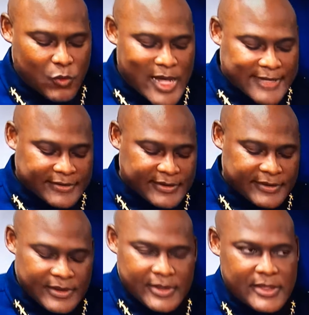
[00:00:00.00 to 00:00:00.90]

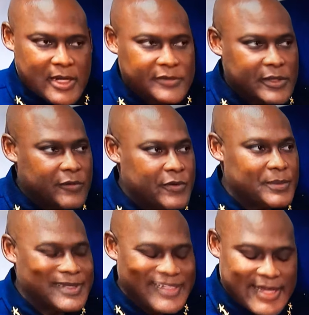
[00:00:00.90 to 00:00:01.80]
Watson, and also
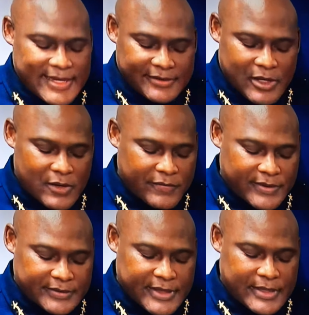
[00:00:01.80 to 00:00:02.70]
from the DA's
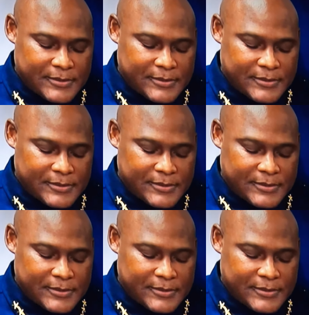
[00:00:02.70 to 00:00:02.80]
office,